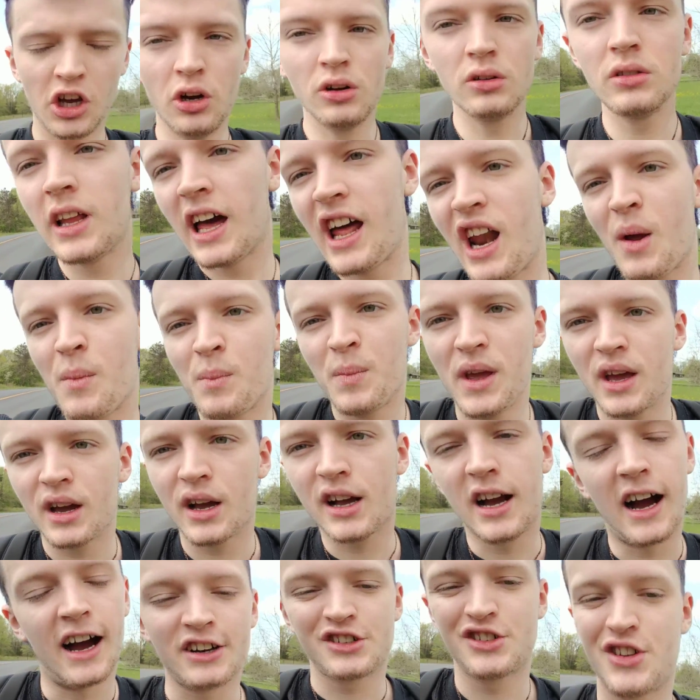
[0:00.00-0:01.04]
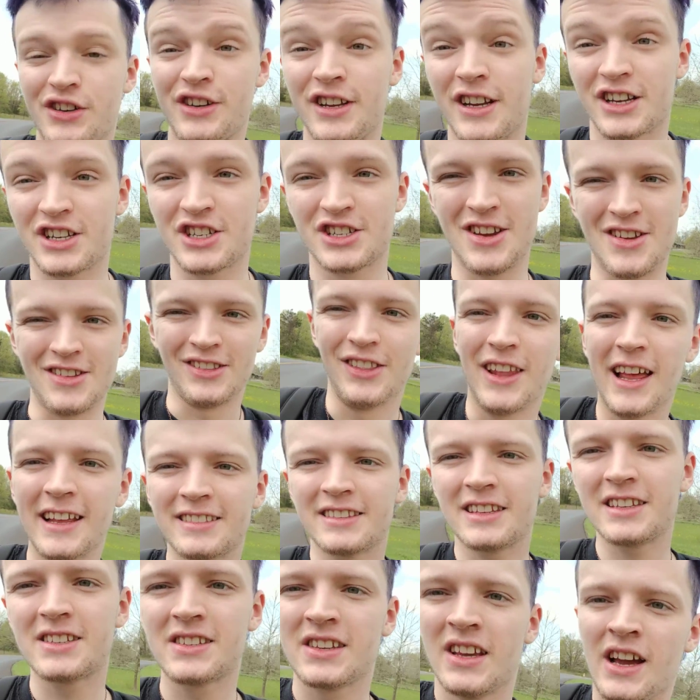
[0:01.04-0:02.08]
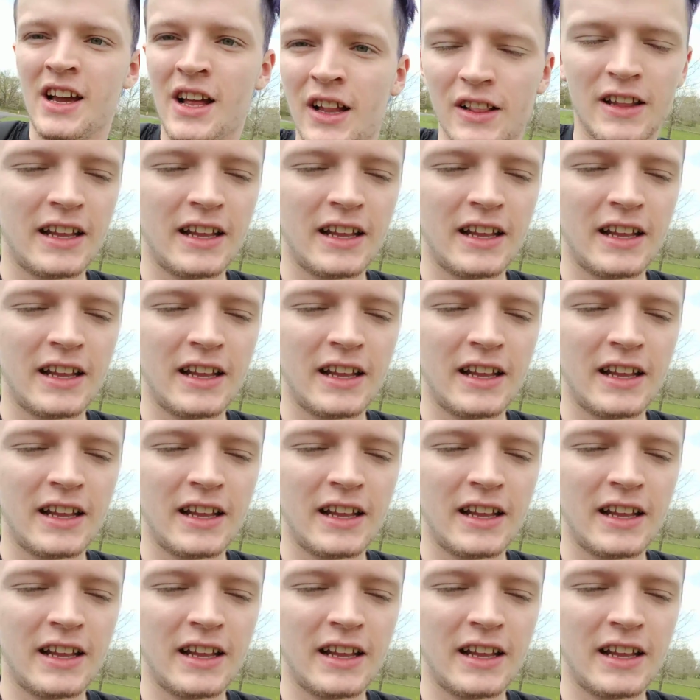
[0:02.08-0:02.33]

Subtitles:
don't let it be a contradiction. Let this,